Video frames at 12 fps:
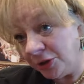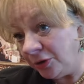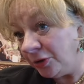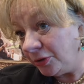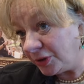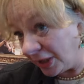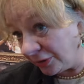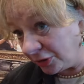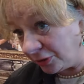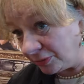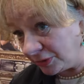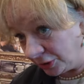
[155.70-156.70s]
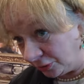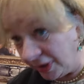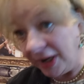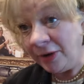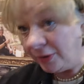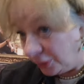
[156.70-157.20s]
to South
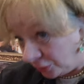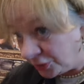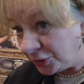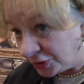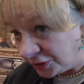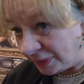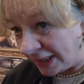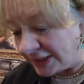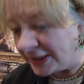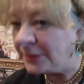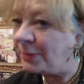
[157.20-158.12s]
Korea and all sorts of places,